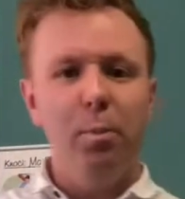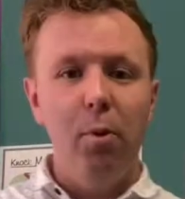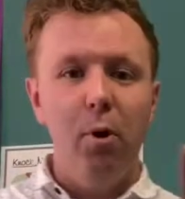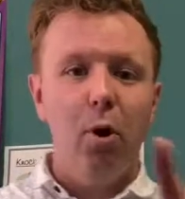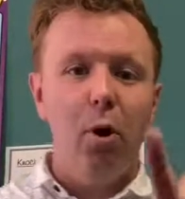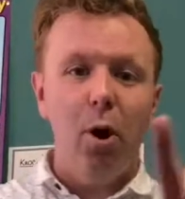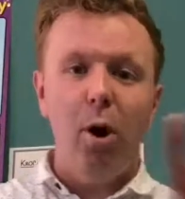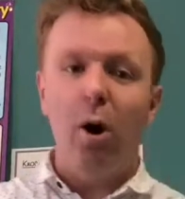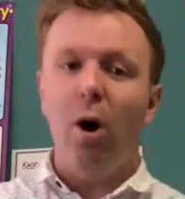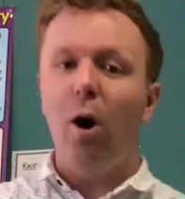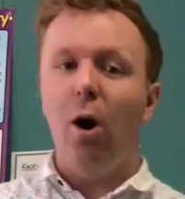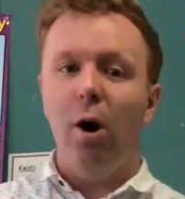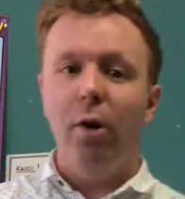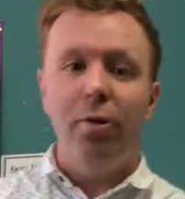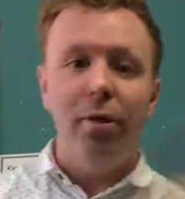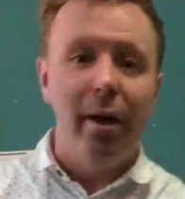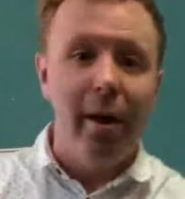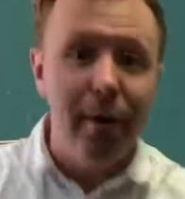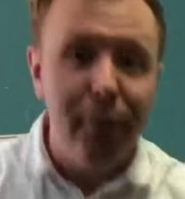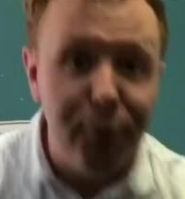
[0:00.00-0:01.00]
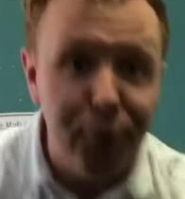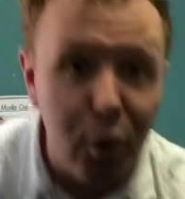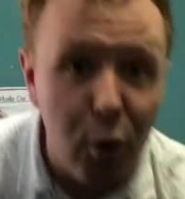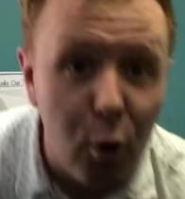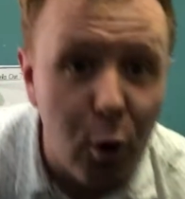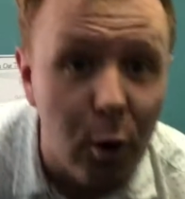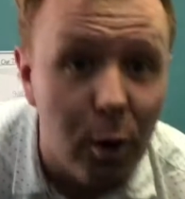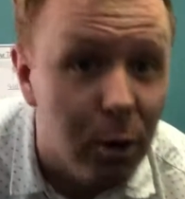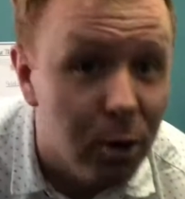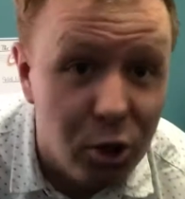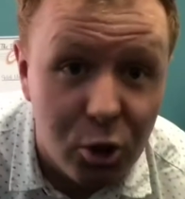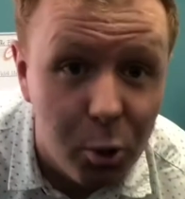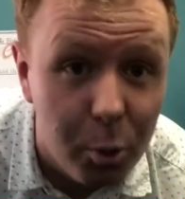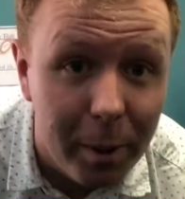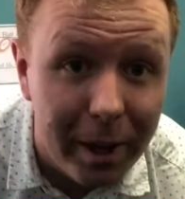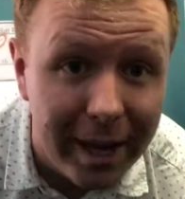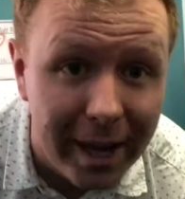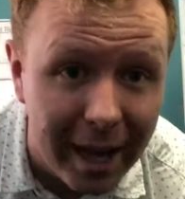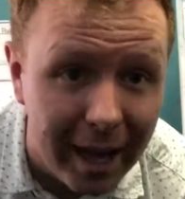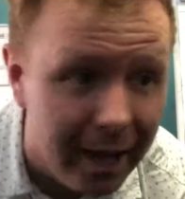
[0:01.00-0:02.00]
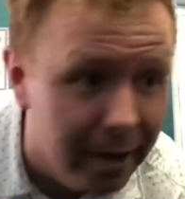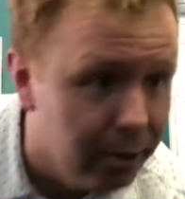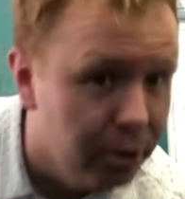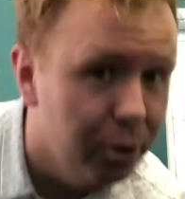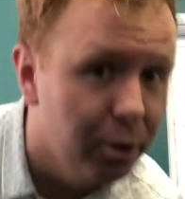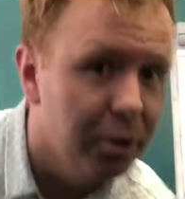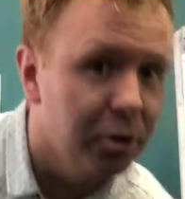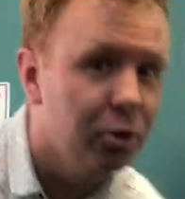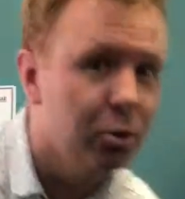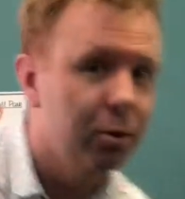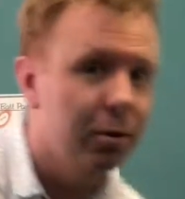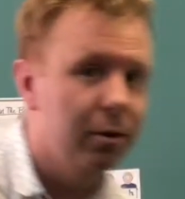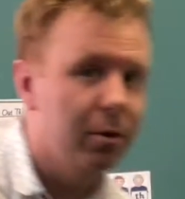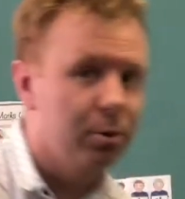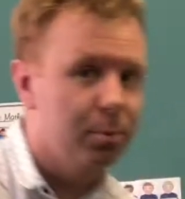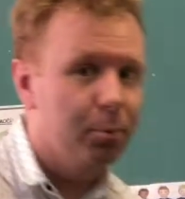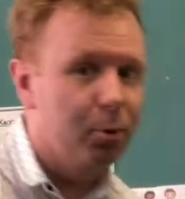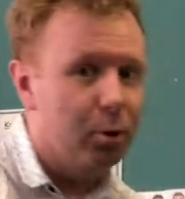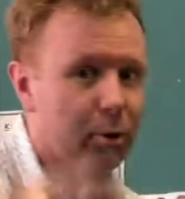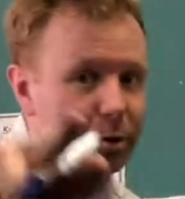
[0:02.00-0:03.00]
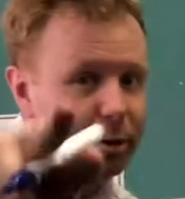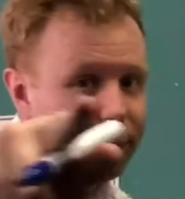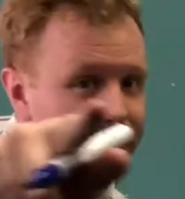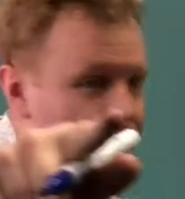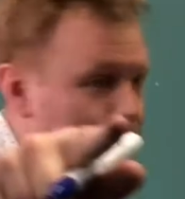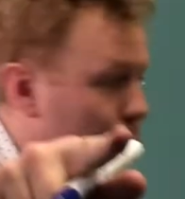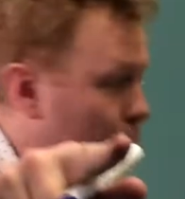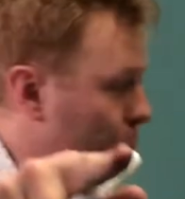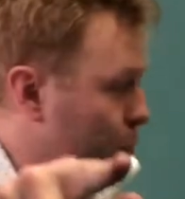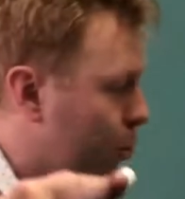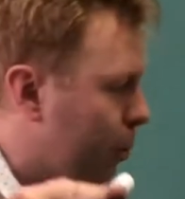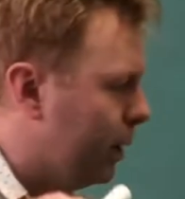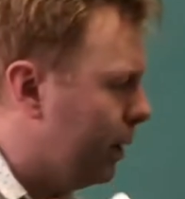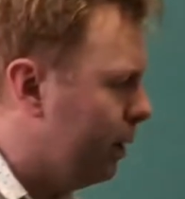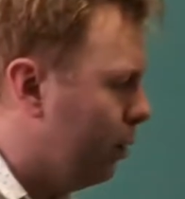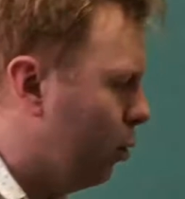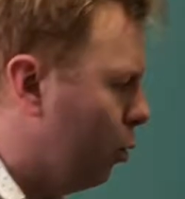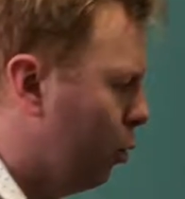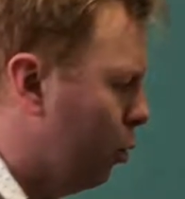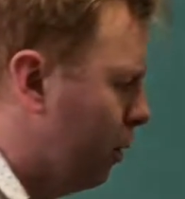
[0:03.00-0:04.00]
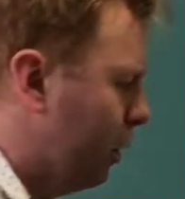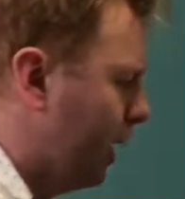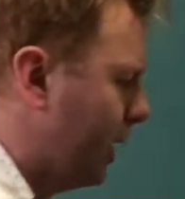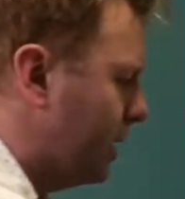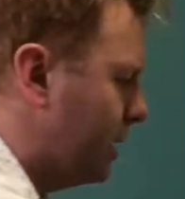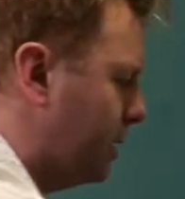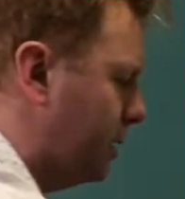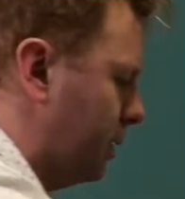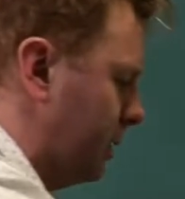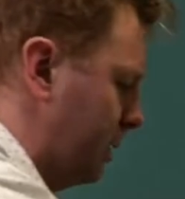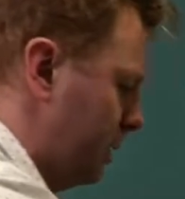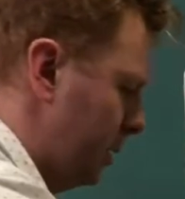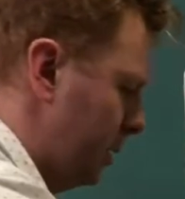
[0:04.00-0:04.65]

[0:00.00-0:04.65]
more on the floor, so we can't do it. So there's more on the floor, we go next.